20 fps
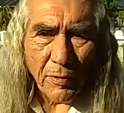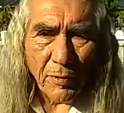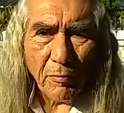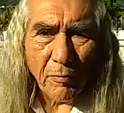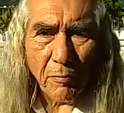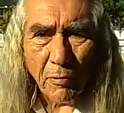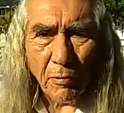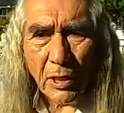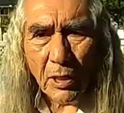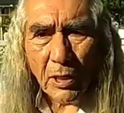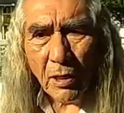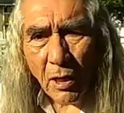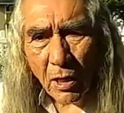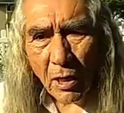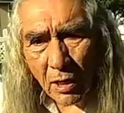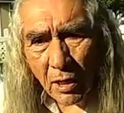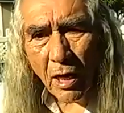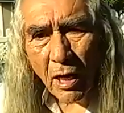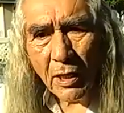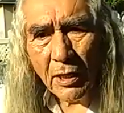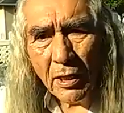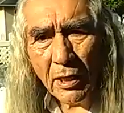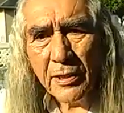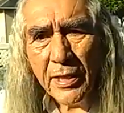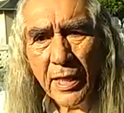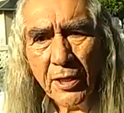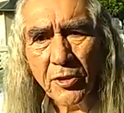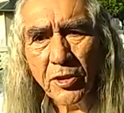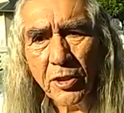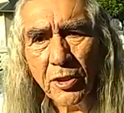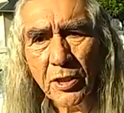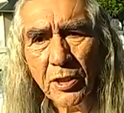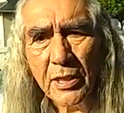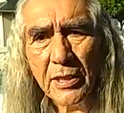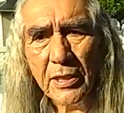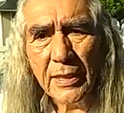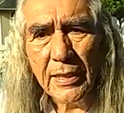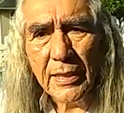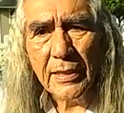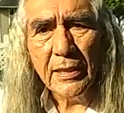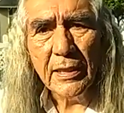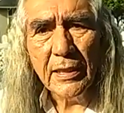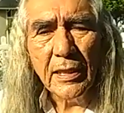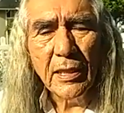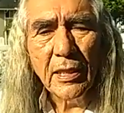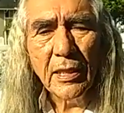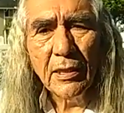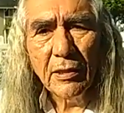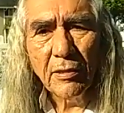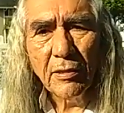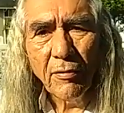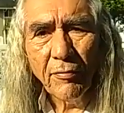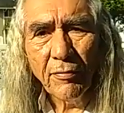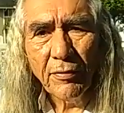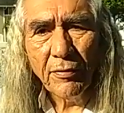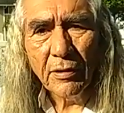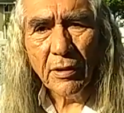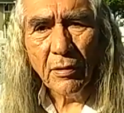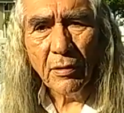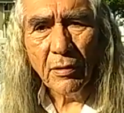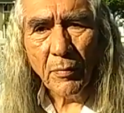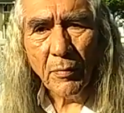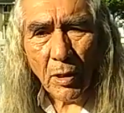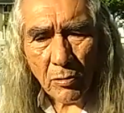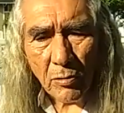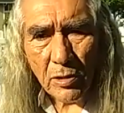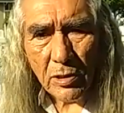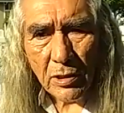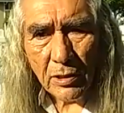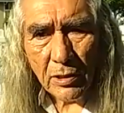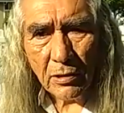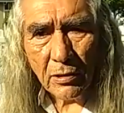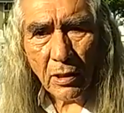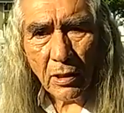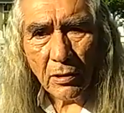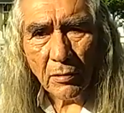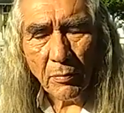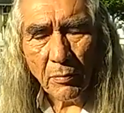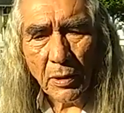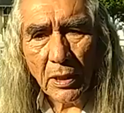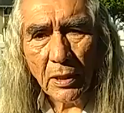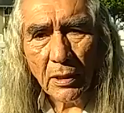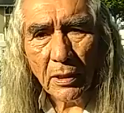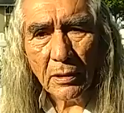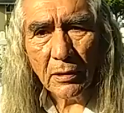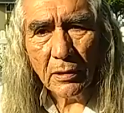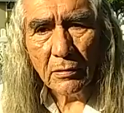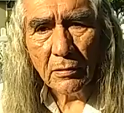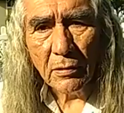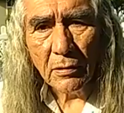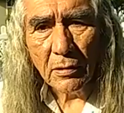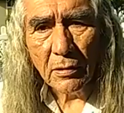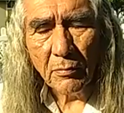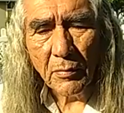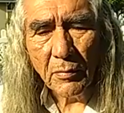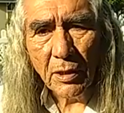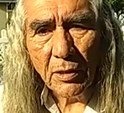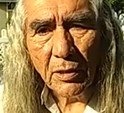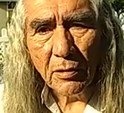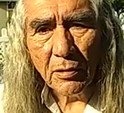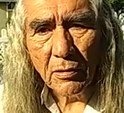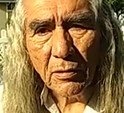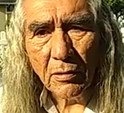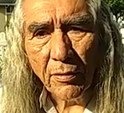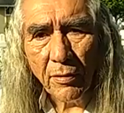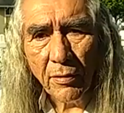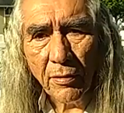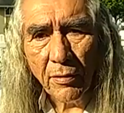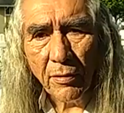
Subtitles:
Where are our intentions needed the most here on the planet, Mother Earth?